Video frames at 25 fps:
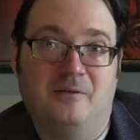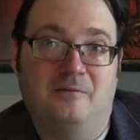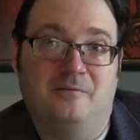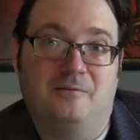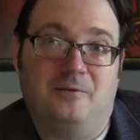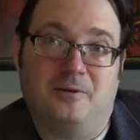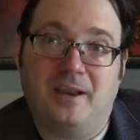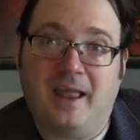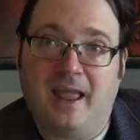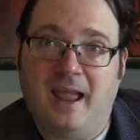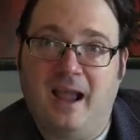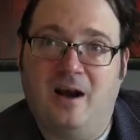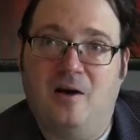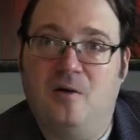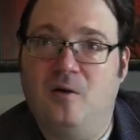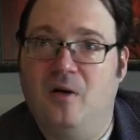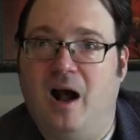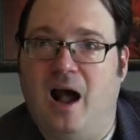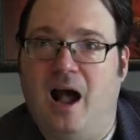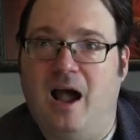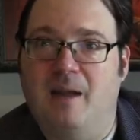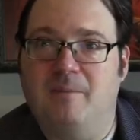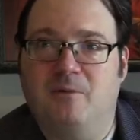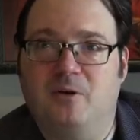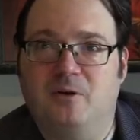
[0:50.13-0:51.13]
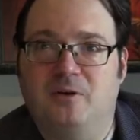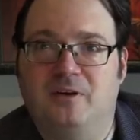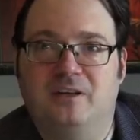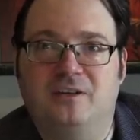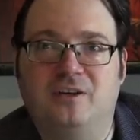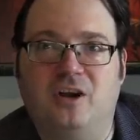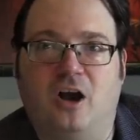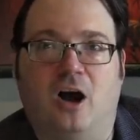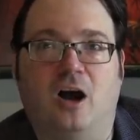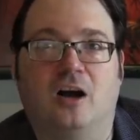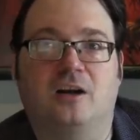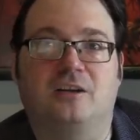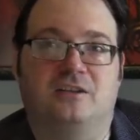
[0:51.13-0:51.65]
For now, I'm going to
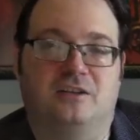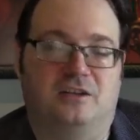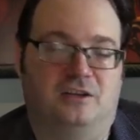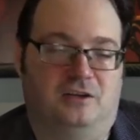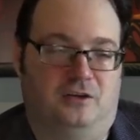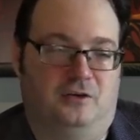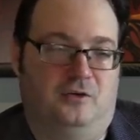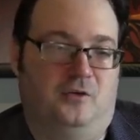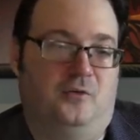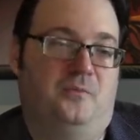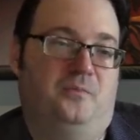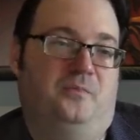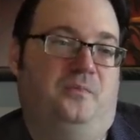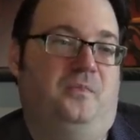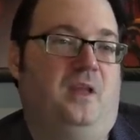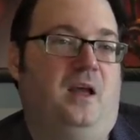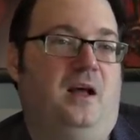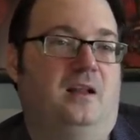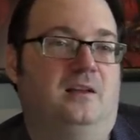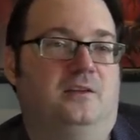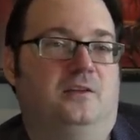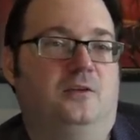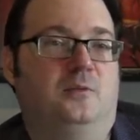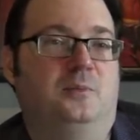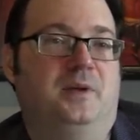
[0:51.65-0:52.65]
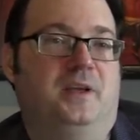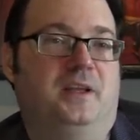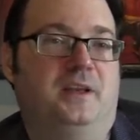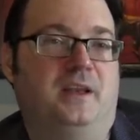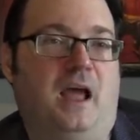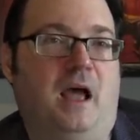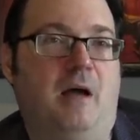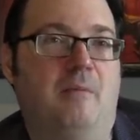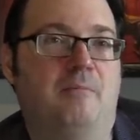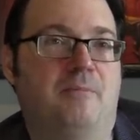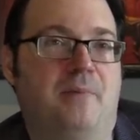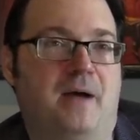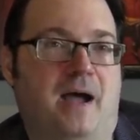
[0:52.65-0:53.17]
talk to you a little bit
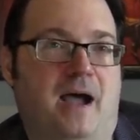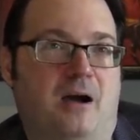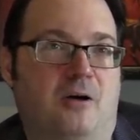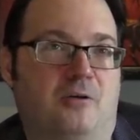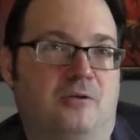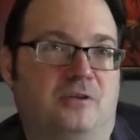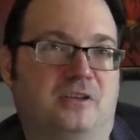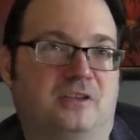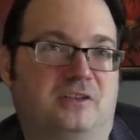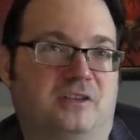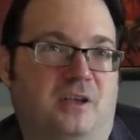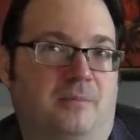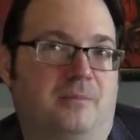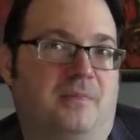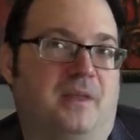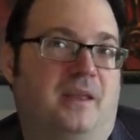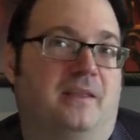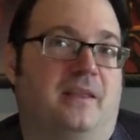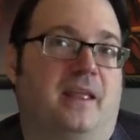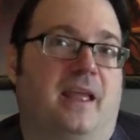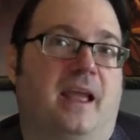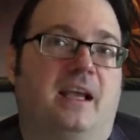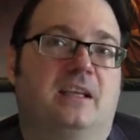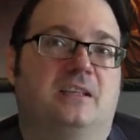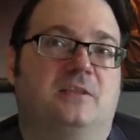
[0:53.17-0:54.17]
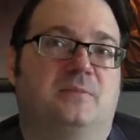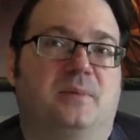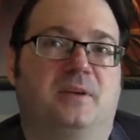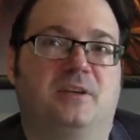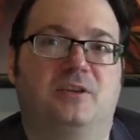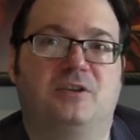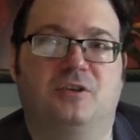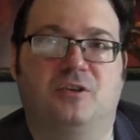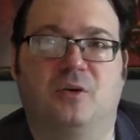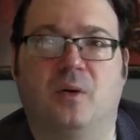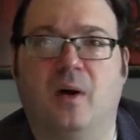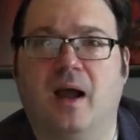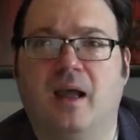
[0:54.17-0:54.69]
about something. They asked me
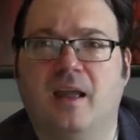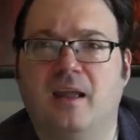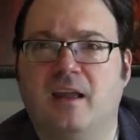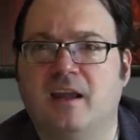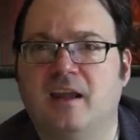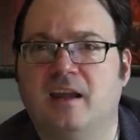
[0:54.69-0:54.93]
to uh,